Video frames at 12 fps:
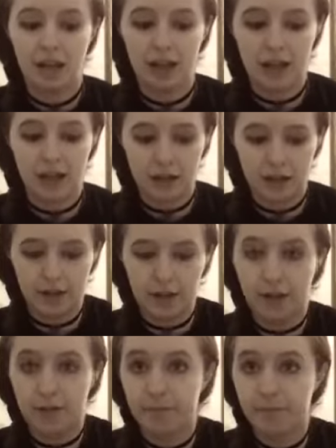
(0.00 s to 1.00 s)
And
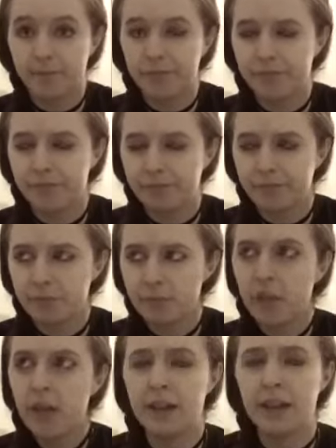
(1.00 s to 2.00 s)

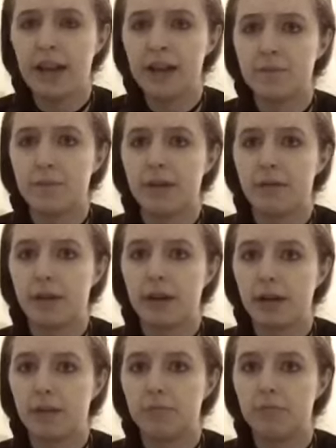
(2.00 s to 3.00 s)
that has been a
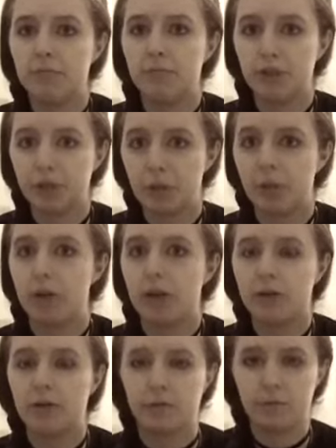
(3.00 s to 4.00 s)
very pure and
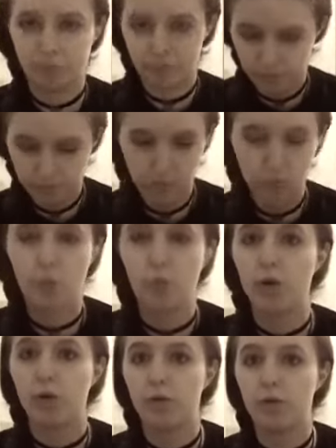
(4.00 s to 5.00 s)
just
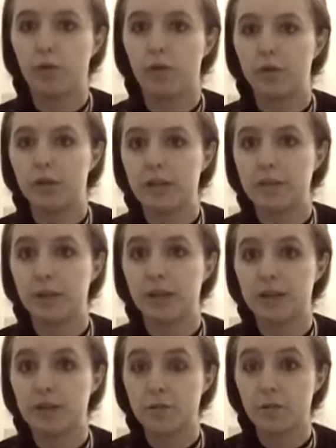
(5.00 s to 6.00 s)
wonderful
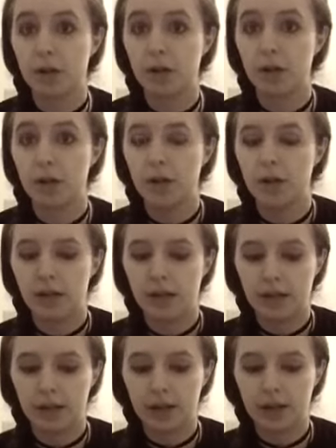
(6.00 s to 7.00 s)
experience as well.
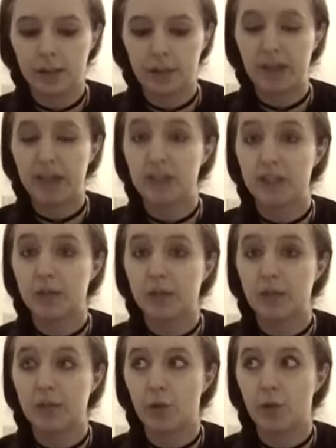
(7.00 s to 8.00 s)
I'm actually going to
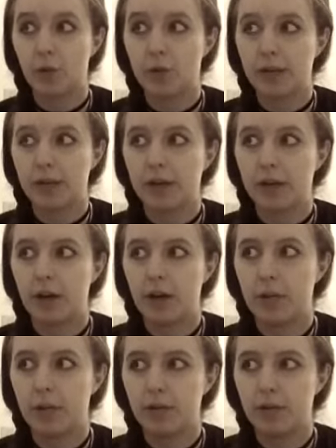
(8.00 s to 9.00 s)
be recording a
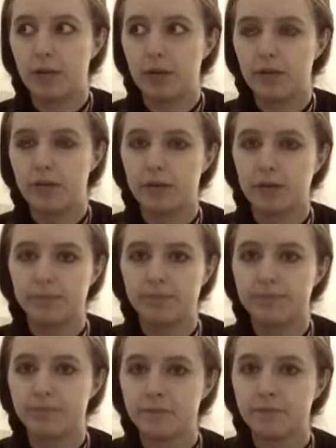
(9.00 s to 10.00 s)
couple of
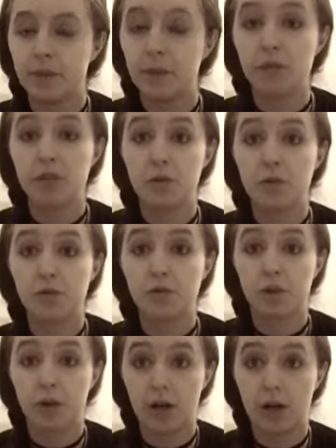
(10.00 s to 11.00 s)
rituals
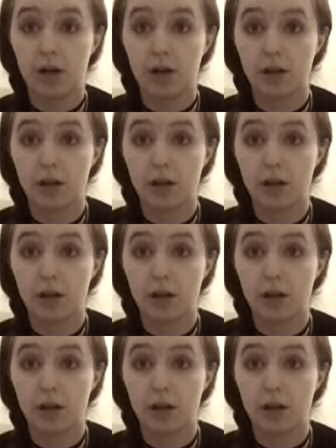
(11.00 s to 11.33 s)
for her